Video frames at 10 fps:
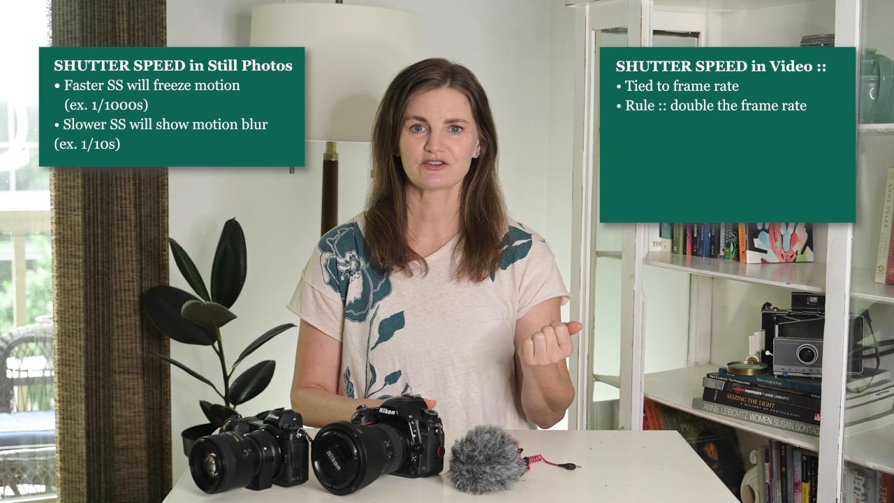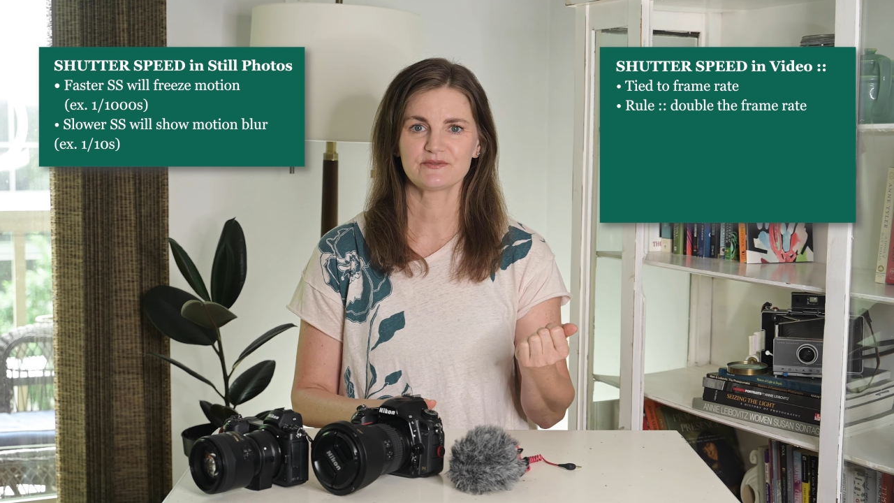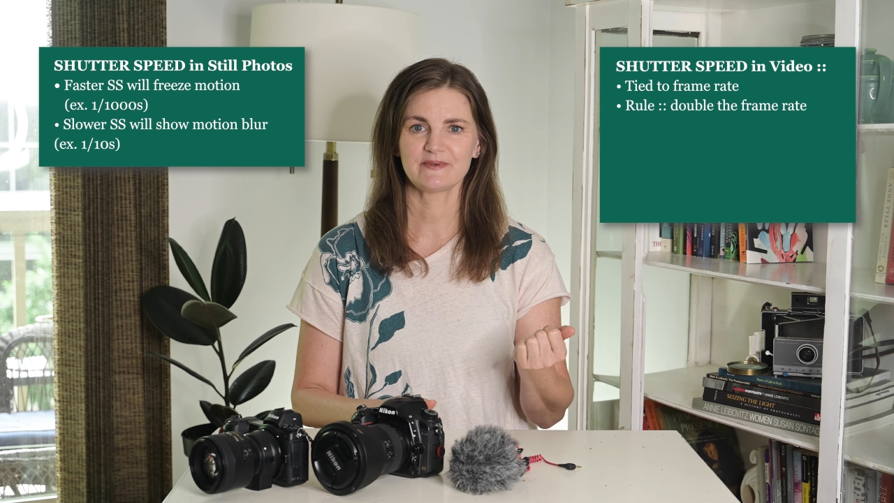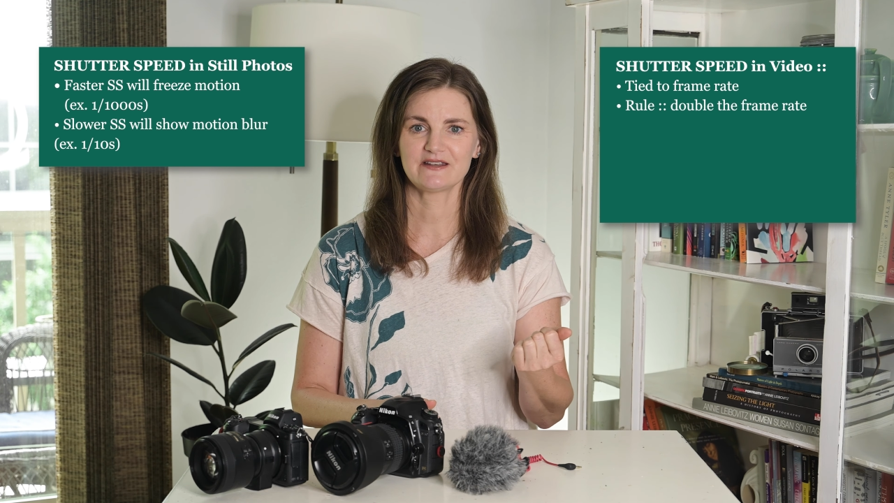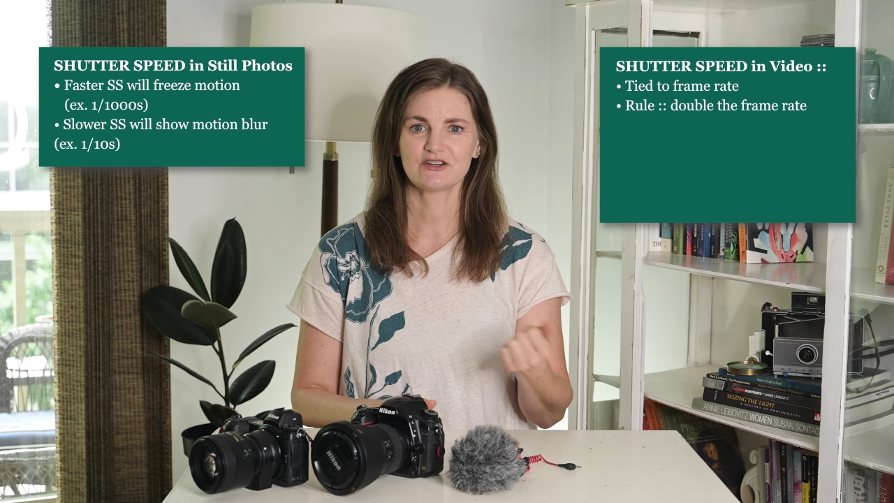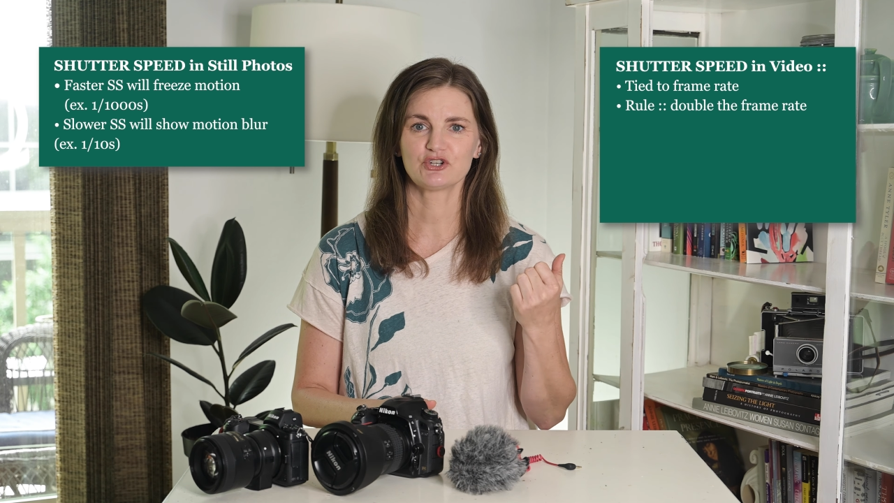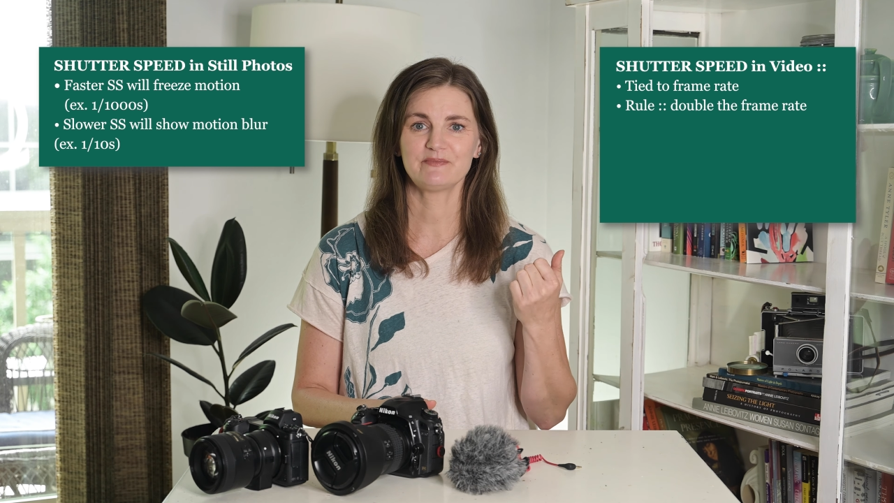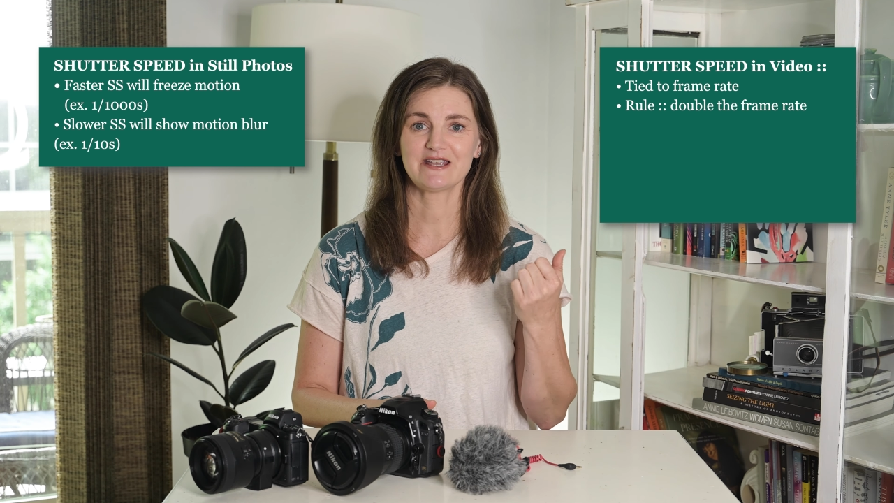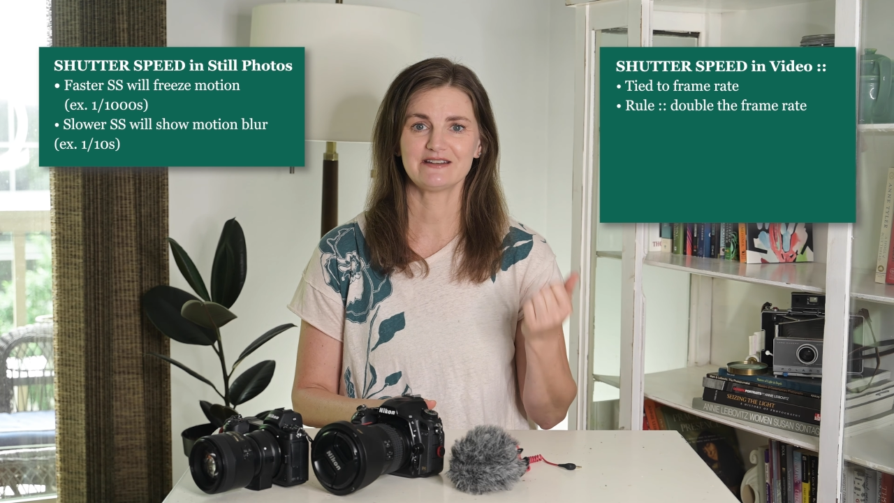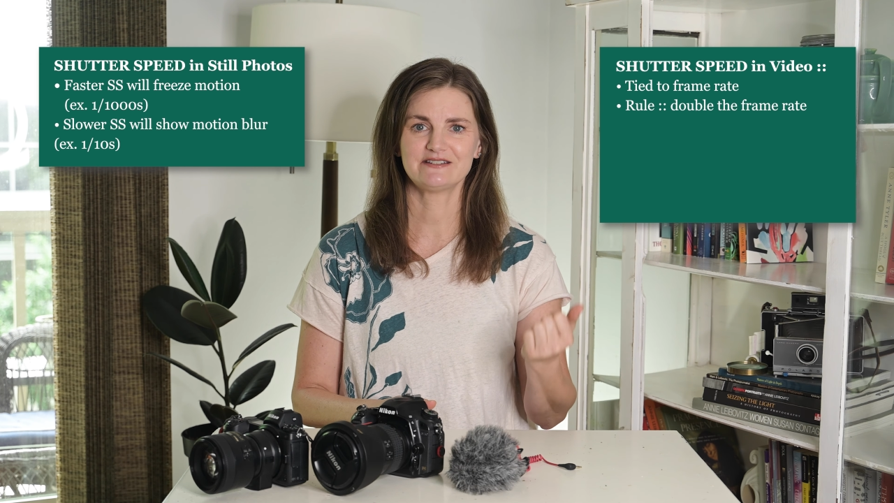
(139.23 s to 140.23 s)
speed should
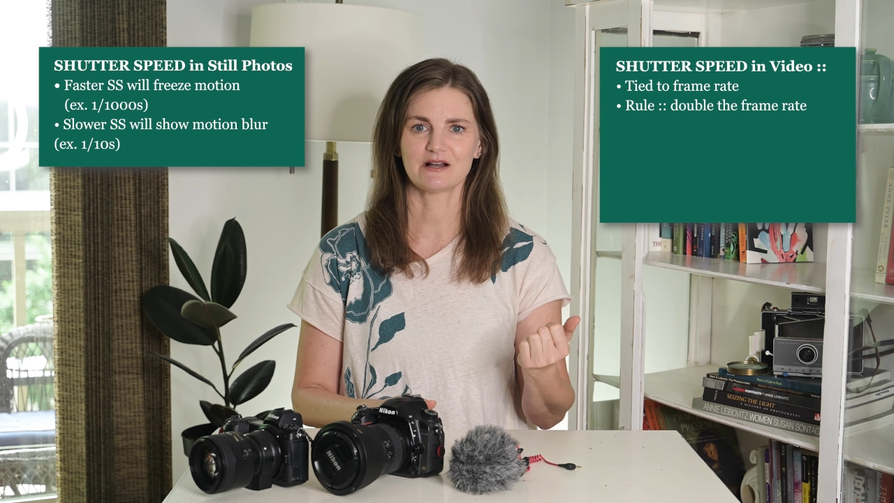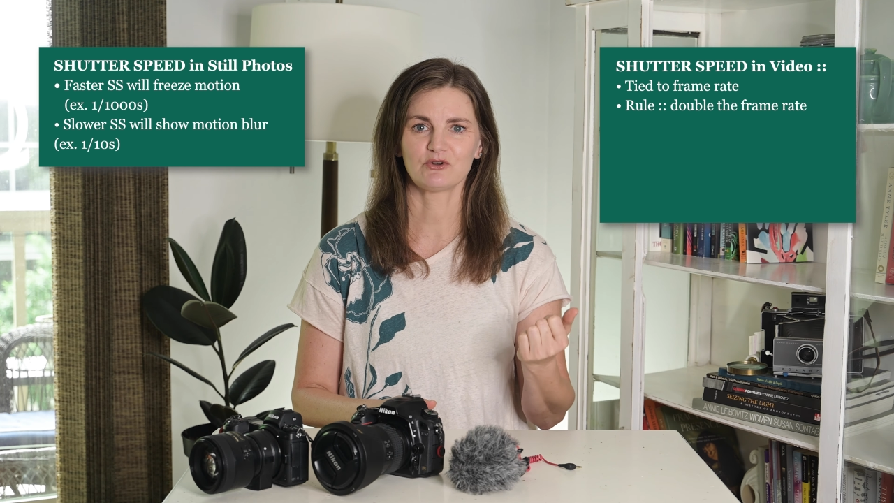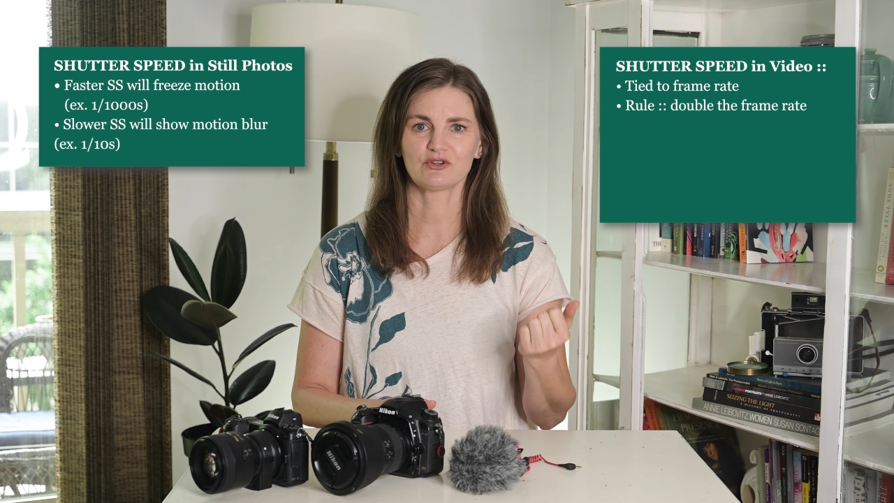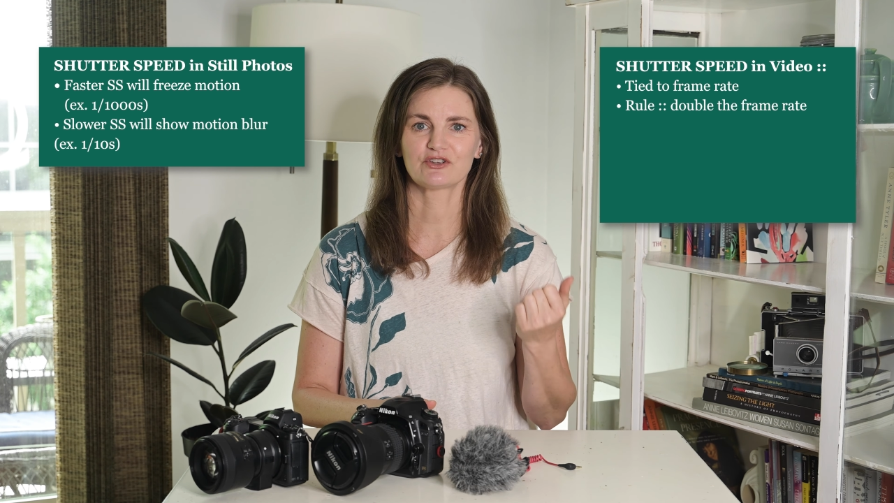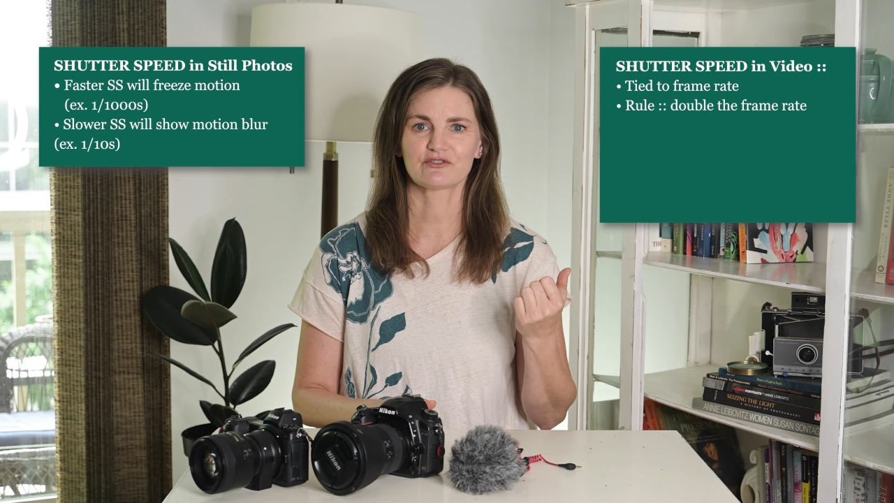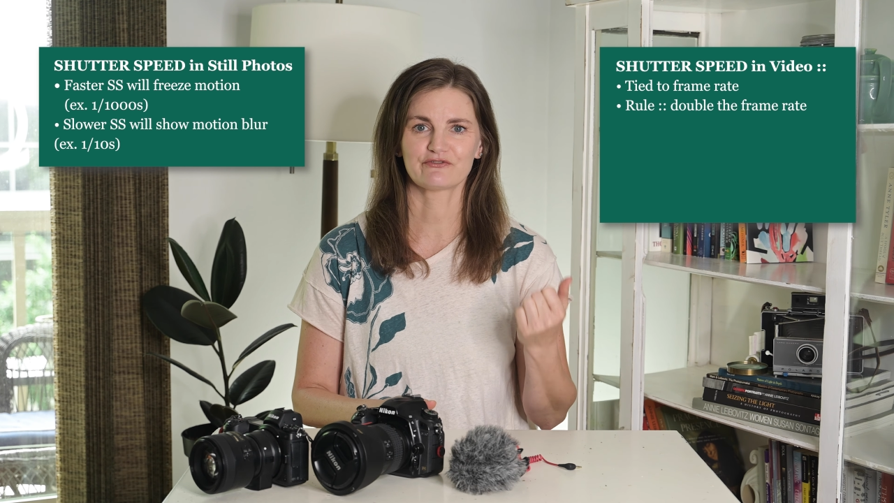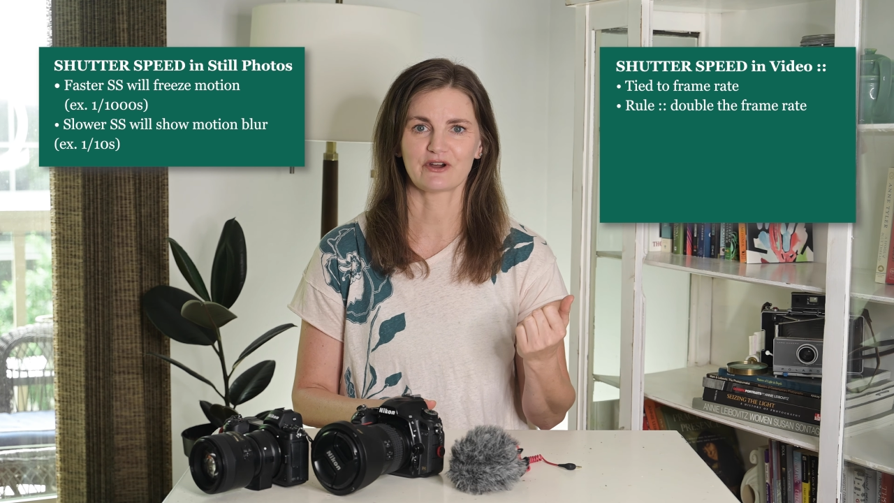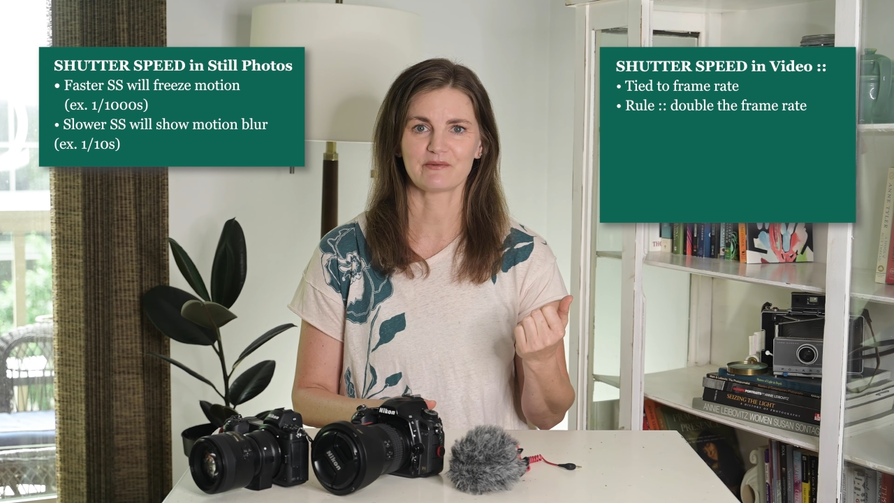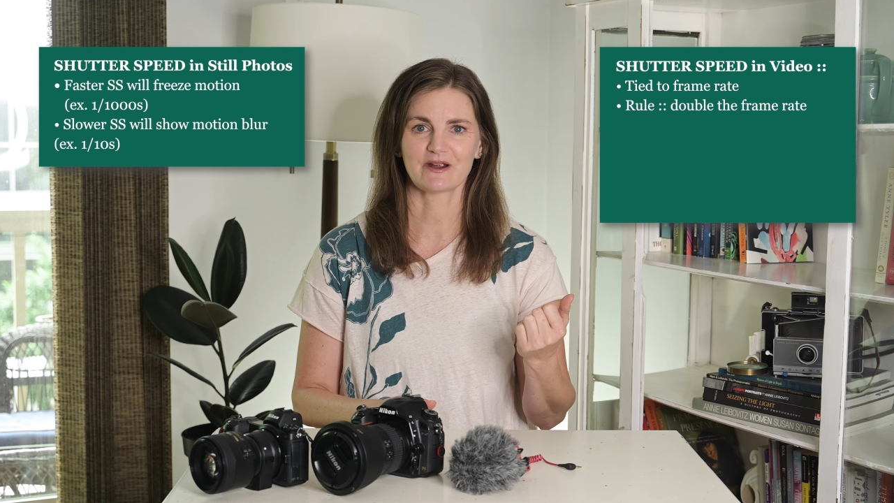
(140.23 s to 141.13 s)
be double your frame